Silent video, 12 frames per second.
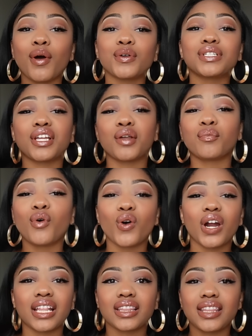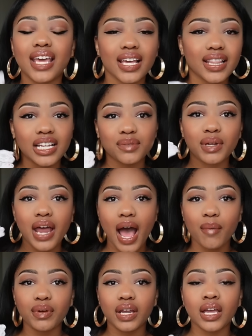most important thing that's been
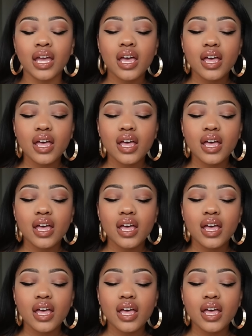happening